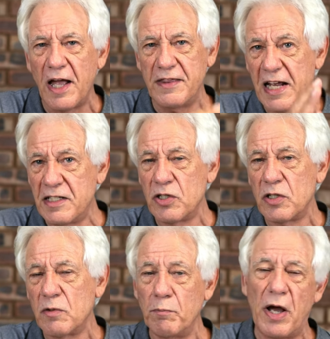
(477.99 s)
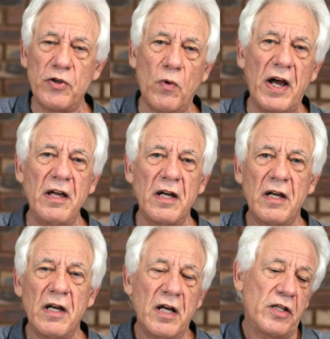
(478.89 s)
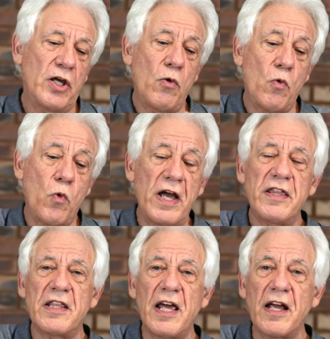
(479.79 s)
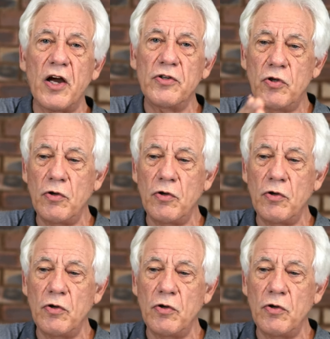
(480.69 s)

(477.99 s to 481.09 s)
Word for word: and that's, by the way, the way that they're going